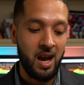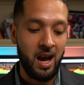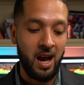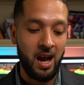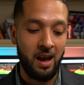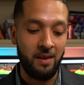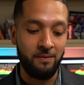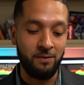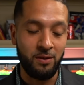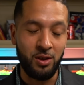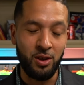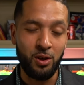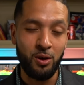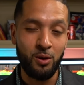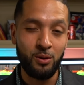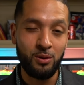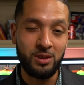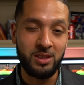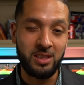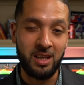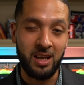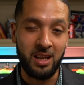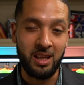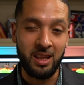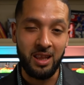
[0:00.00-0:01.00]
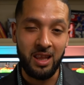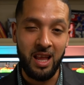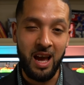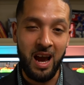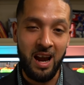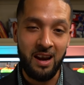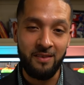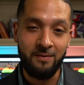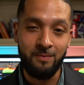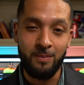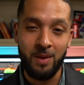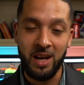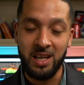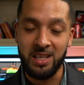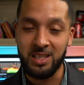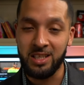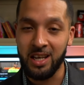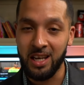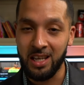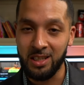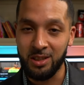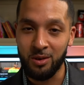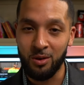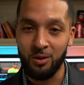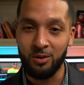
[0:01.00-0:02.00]
I've used a lot of my
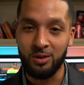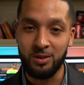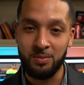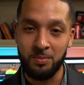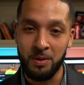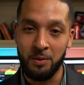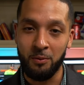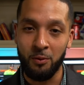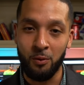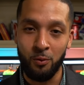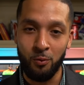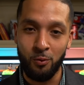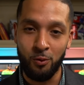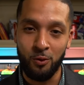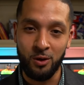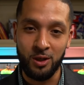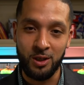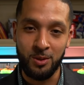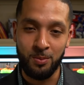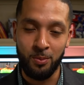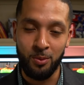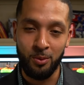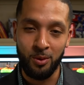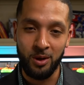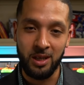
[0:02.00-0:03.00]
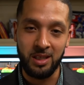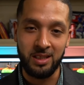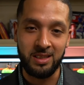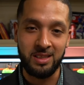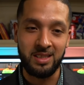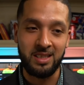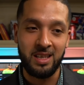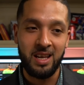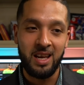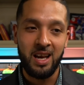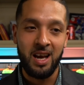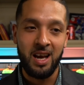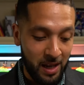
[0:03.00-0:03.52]
Chase Ultimate Rewards points.